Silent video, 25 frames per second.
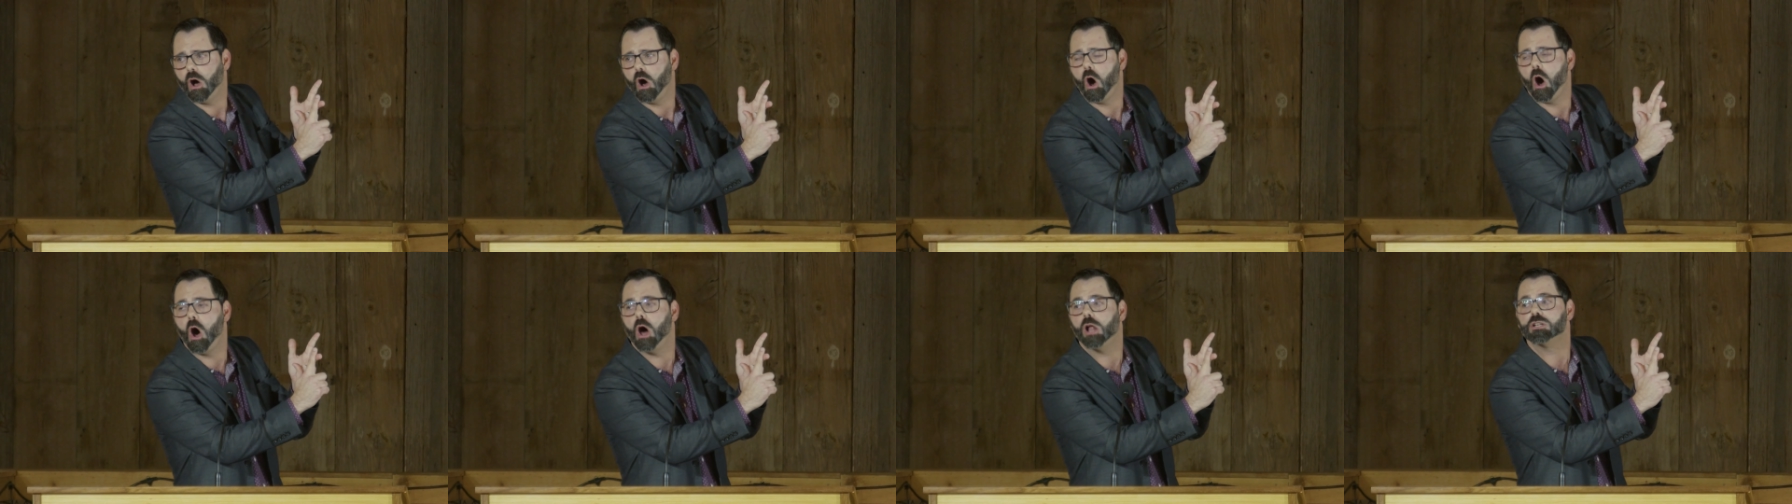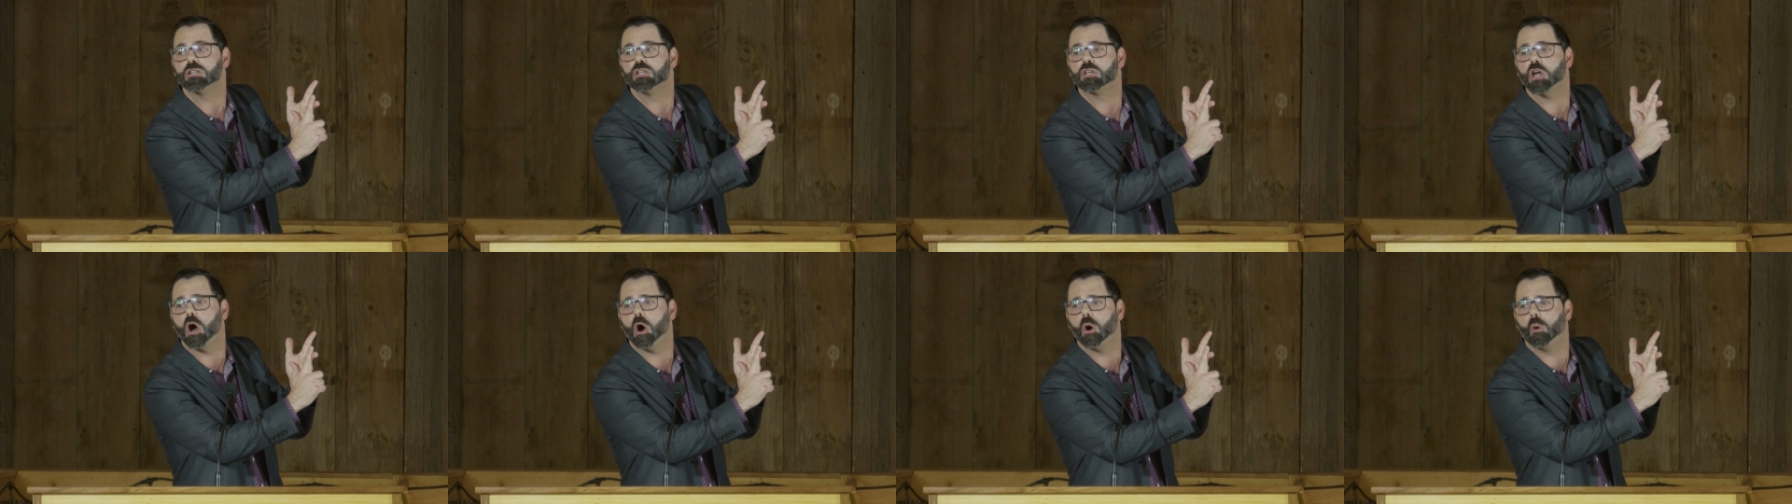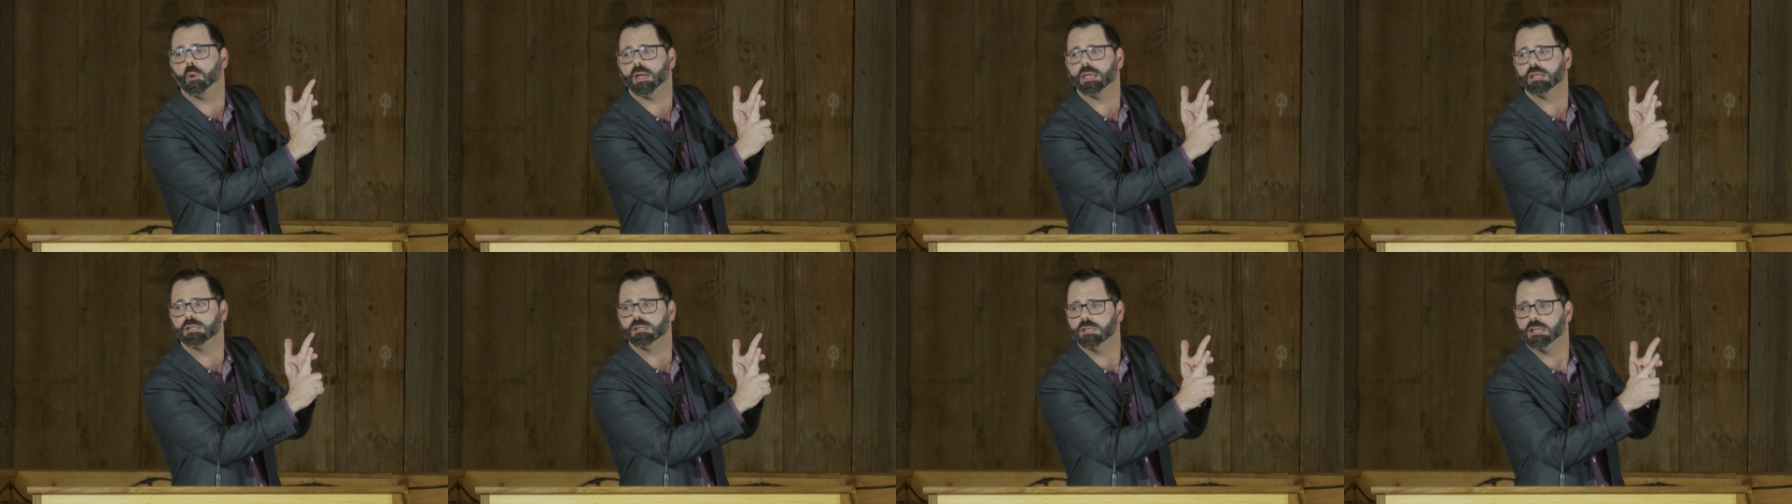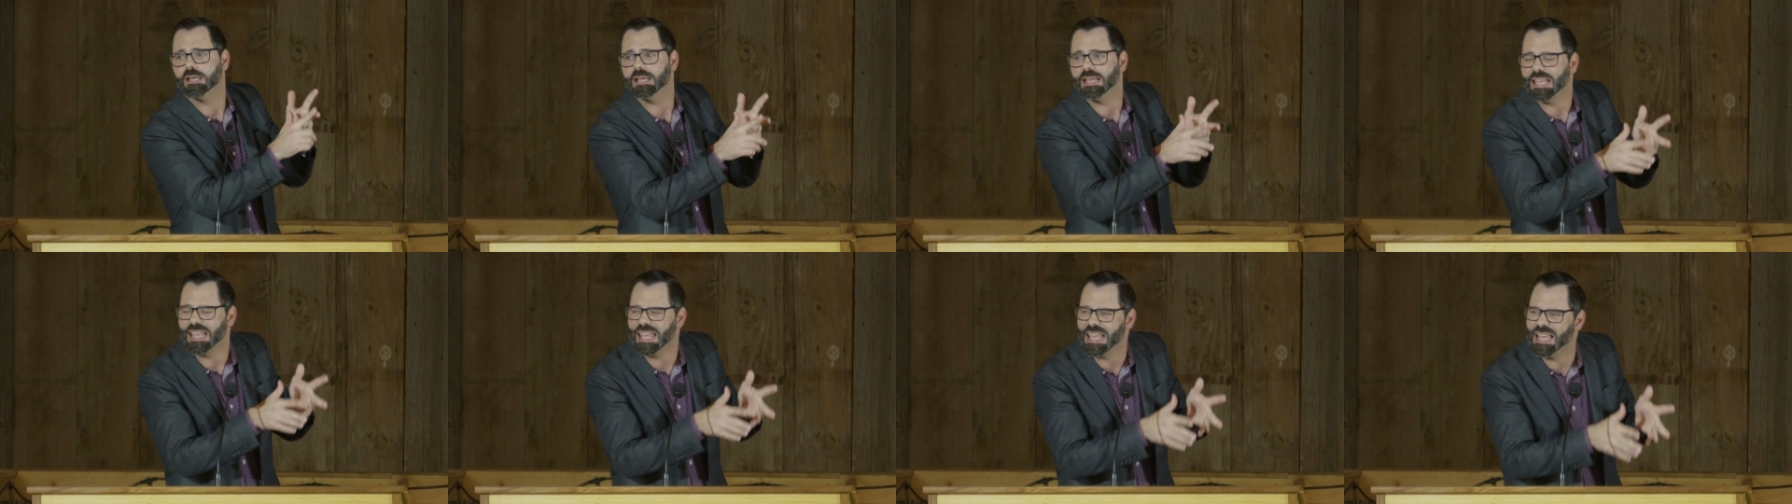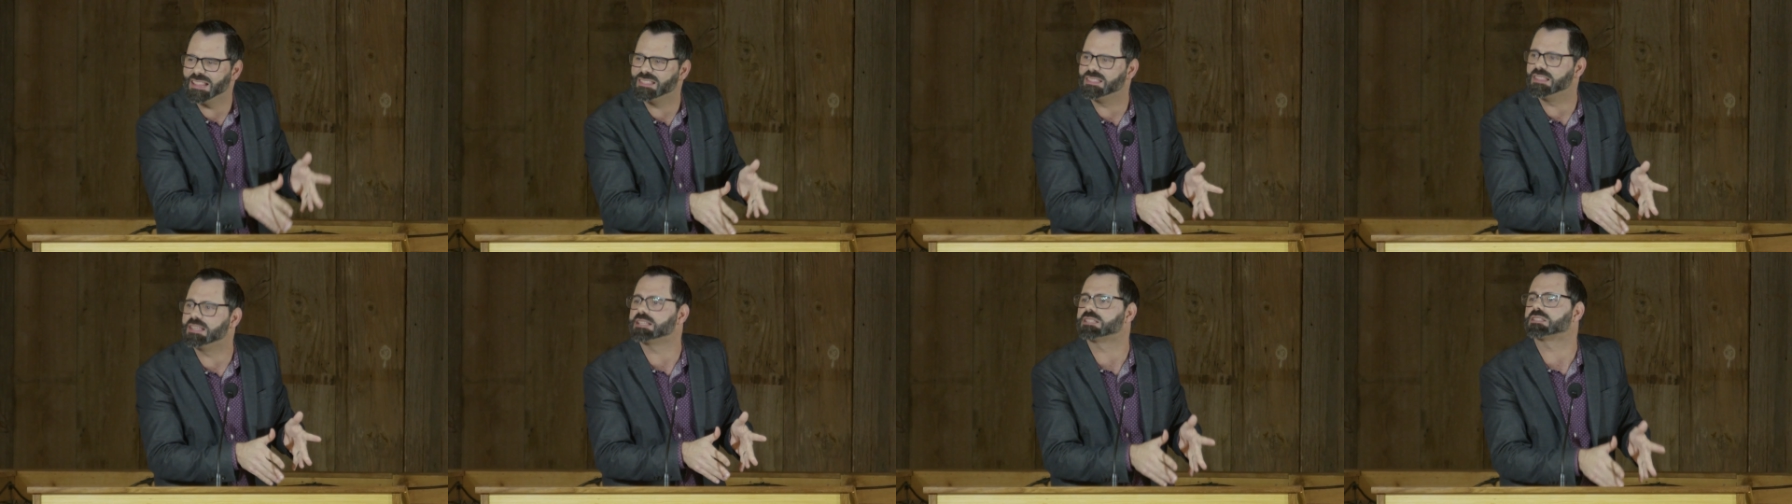ongoing
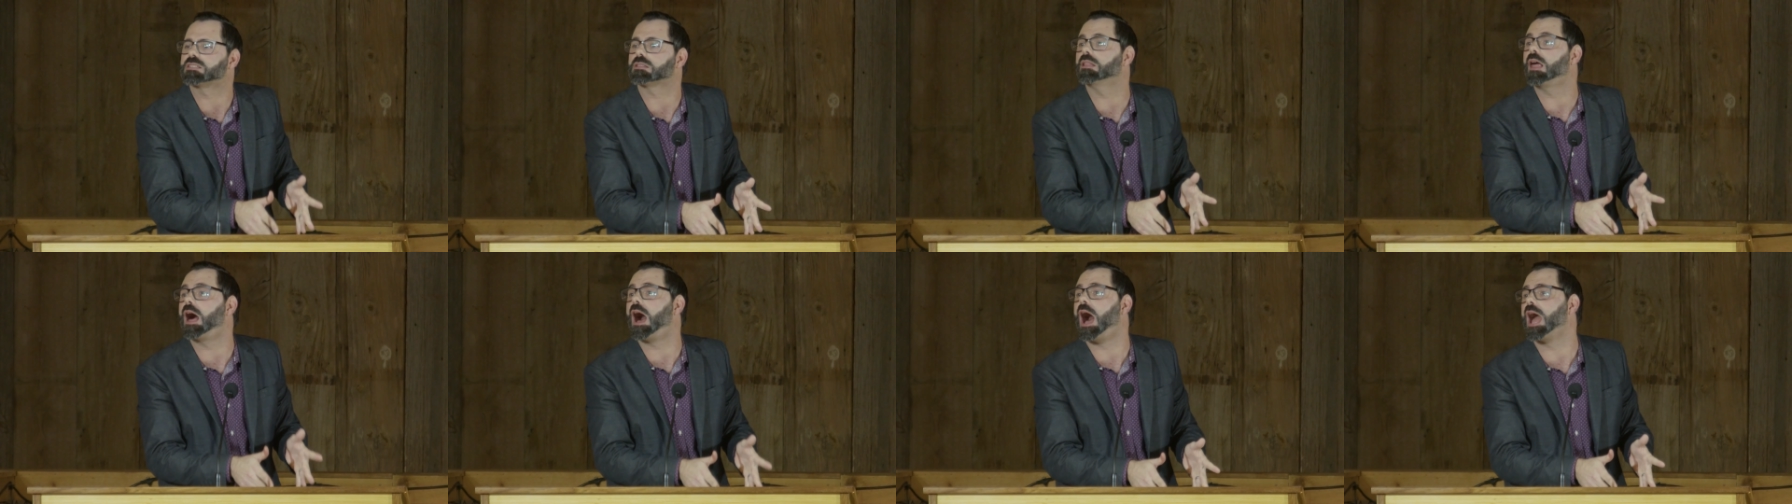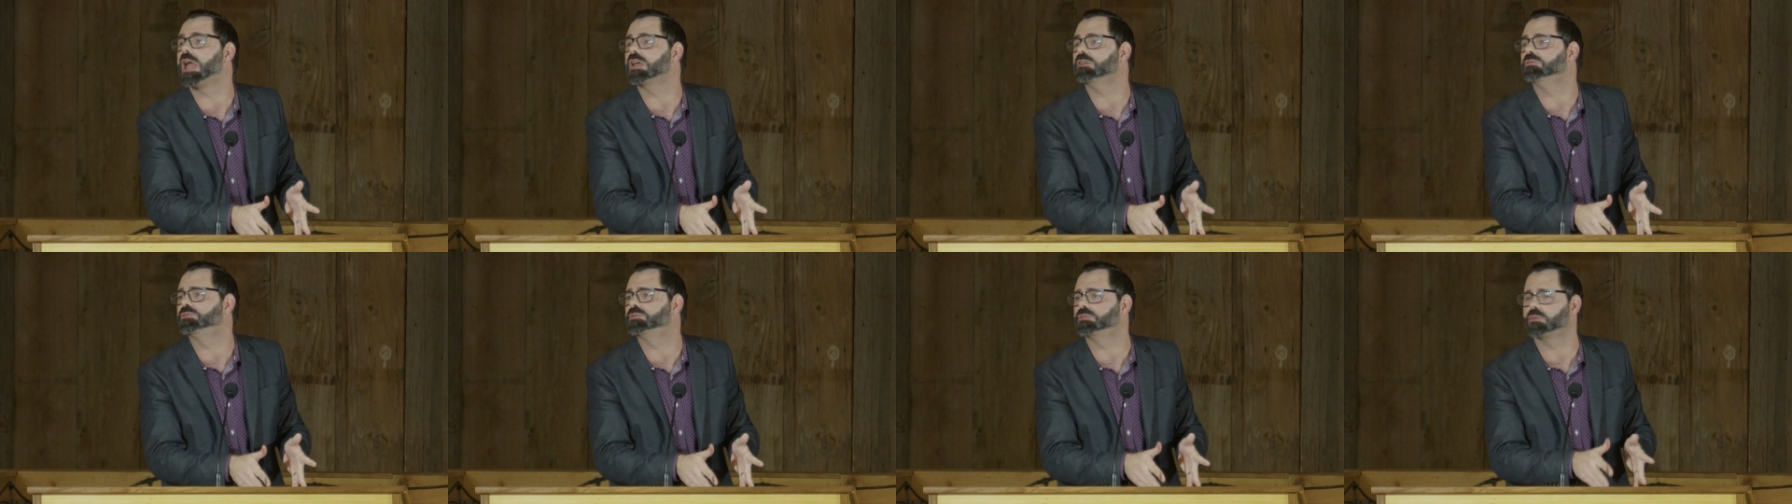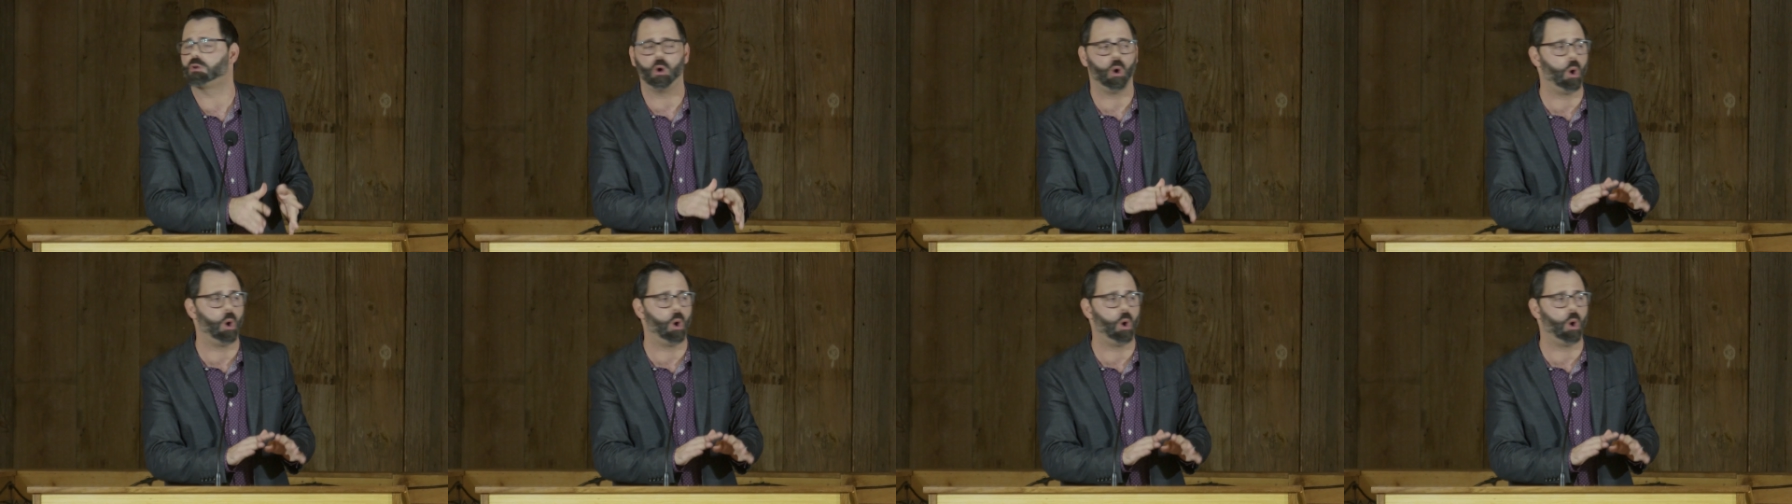in this life